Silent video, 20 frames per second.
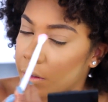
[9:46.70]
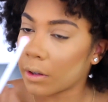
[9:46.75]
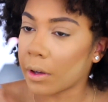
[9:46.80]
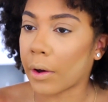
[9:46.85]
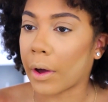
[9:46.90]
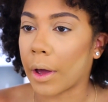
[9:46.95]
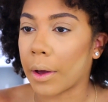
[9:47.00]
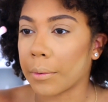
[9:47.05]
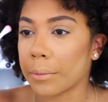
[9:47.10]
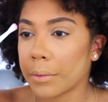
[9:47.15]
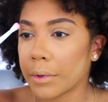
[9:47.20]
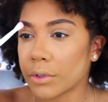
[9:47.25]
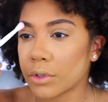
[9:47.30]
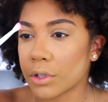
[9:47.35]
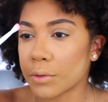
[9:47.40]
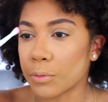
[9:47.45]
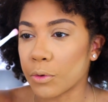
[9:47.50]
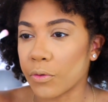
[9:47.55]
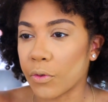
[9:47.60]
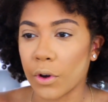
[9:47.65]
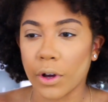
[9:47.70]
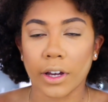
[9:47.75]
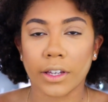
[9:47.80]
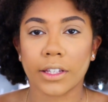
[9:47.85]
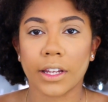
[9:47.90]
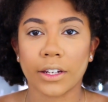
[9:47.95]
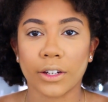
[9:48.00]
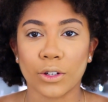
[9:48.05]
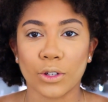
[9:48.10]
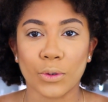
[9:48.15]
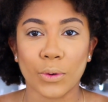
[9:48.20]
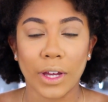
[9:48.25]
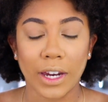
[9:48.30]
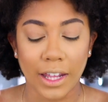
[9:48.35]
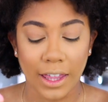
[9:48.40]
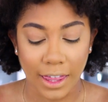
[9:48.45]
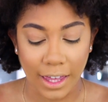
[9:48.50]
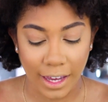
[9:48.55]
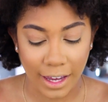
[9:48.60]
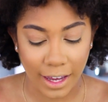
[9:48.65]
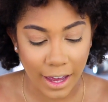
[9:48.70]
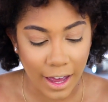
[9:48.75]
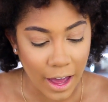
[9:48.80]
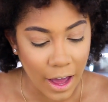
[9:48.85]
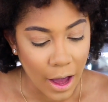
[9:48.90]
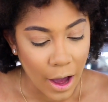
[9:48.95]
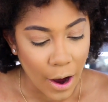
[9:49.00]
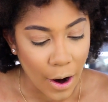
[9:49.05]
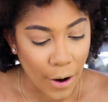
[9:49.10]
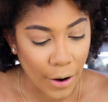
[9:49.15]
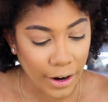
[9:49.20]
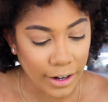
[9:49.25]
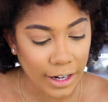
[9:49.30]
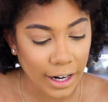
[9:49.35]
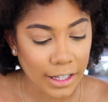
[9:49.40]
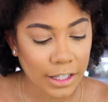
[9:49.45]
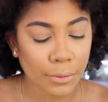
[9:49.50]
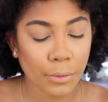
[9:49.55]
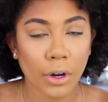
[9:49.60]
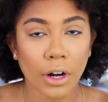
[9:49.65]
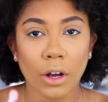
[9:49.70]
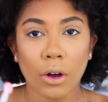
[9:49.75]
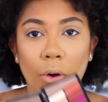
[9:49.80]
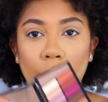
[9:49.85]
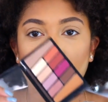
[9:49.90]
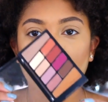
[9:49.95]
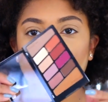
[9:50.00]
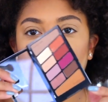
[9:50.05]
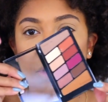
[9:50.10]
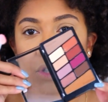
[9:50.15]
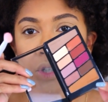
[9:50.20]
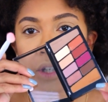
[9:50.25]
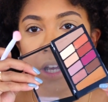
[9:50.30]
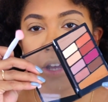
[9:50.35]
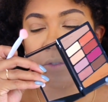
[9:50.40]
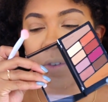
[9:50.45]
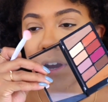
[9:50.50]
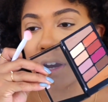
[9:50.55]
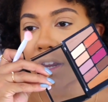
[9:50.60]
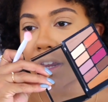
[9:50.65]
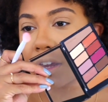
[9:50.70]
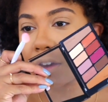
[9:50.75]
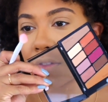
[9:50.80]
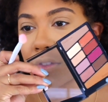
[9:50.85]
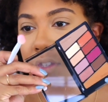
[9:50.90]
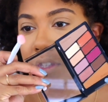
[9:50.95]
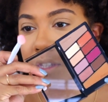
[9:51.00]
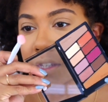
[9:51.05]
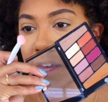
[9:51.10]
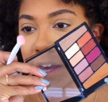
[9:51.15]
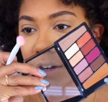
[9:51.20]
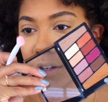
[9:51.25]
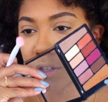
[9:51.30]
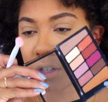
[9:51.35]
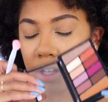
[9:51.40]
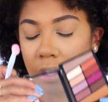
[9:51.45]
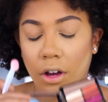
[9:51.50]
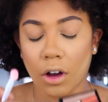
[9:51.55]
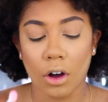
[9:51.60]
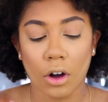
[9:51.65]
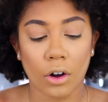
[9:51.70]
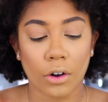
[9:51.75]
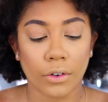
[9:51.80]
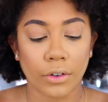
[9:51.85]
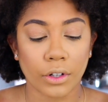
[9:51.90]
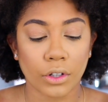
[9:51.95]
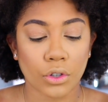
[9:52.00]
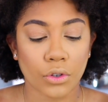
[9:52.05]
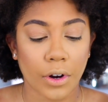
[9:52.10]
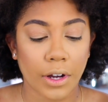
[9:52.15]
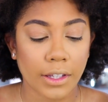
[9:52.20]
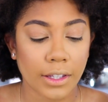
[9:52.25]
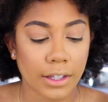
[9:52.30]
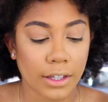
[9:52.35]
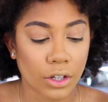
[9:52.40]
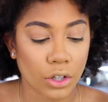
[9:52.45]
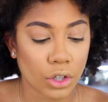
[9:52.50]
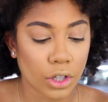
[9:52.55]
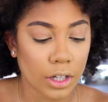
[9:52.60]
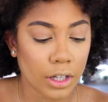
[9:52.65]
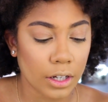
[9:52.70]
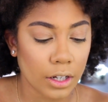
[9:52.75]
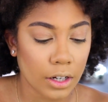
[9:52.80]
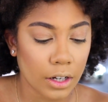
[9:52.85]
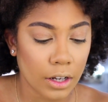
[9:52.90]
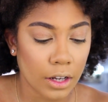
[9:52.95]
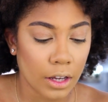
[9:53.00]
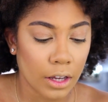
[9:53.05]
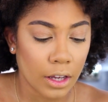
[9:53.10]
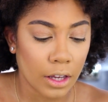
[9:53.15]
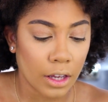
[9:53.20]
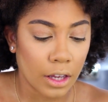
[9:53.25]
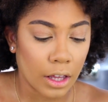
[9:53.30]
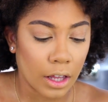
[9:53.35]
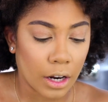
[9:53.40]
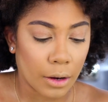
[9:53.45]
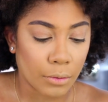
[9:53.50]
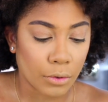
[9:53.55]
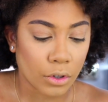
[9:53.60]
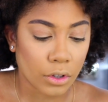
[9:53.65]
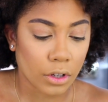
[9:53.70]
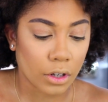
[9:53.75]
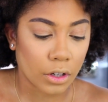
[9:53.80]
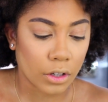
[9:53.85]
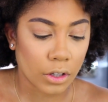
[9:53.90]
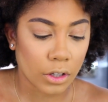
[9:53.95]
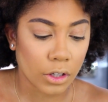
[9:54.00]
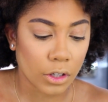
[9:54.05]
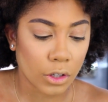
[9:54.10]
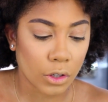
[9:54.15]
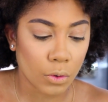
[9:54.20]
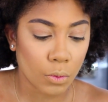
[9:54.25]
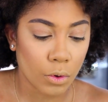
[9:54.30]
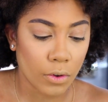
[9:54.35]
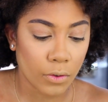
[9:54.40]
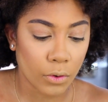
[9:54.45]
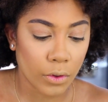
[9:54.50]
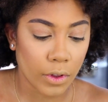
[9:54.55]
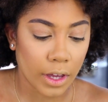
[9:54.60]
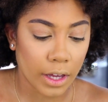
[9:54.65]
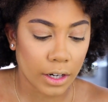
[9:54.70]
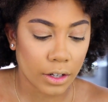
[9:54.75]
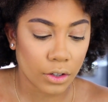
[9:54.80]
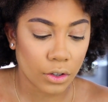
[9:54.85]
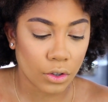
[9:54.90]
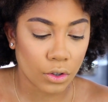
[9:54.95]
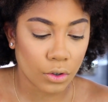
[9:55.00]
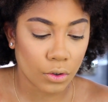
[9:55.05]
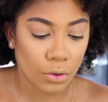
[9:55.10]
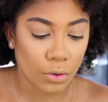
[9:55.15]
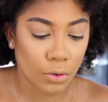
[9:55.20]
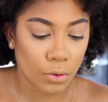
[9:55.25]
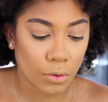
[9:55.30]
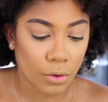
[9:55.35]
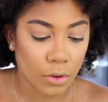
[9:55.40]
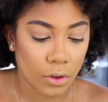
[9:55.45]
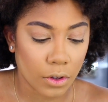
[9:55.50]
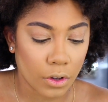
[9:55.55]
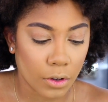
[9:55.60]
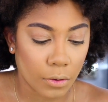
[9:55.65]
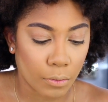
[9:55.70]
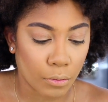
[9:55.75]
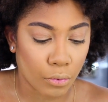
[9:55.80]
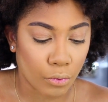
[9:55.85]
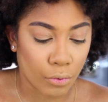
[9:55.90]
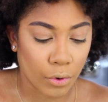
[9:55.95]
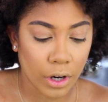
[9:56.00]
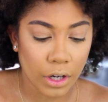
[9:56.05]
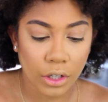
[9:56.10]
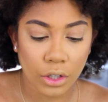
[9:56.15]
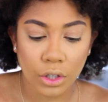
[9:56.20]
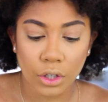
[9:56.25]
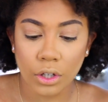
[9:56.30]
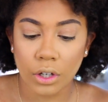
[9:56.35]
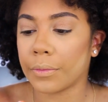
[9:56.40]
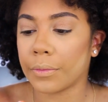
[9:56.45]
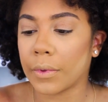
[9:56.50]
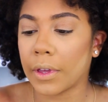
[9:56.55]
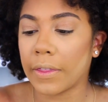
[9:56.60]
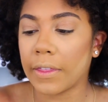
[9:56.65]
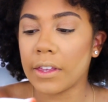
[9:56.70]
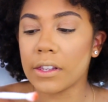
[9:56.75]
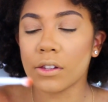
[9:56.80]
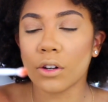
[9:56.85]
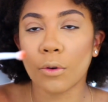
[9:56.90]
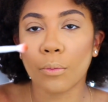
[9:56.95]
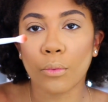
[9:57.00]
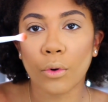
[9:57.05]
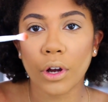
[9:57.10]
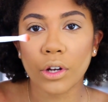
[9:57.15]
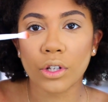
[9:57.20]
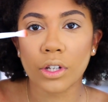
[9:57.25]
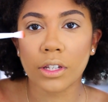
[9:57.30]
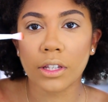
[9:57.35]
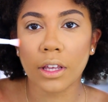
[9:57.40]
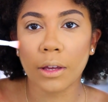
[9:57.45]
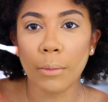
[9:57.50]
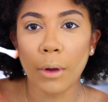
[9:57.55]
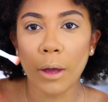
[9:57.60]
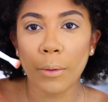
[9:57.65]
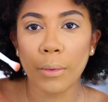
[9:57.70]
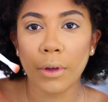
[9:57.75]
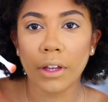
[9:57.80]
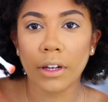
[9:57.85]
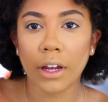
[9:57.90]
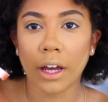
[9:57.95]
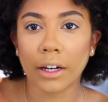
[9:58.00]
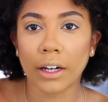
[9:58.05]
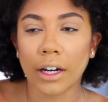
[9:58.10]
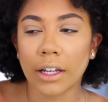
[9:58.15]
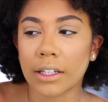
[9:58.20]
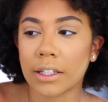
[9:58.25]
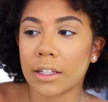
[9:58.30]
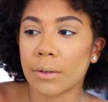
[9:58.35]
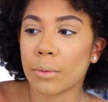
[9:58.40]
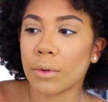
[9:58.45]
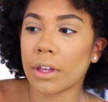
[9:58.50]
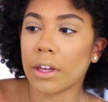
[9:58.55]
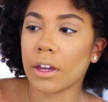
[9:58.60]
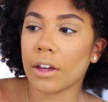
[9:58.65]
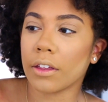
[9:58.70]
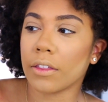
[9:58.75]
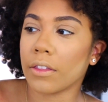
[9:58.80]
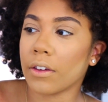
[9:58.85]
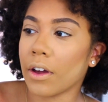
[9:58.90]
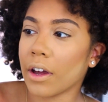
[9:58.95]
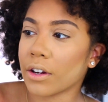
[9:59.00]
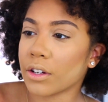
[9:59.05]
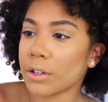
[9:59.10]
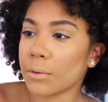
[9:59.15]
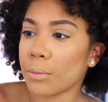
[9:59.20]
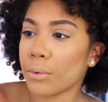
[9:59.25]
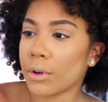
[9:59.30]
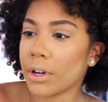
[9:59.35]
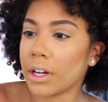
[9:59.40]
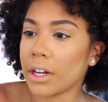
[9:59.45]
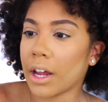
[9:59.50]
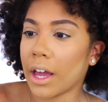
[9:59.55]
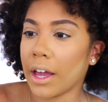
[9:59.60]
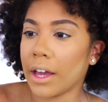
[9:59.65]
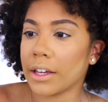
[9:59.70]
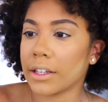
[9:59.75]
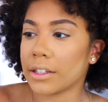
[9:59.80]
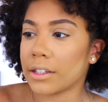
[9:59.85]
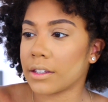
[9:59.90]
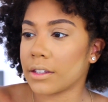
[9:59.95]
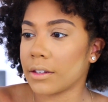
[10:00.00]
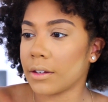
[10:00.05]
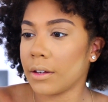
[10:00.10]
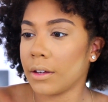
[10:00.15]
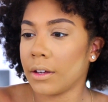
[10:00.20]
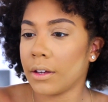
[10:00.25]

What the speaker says: Okay, let's just move on because that didn't do anything. All right, next I'm gonna go in with the shade right here. This is actually called Transition. I'm I'm just gonna swivel that into the brush. And these little brushes, they may be 99 cents, but they're actually pretty nice.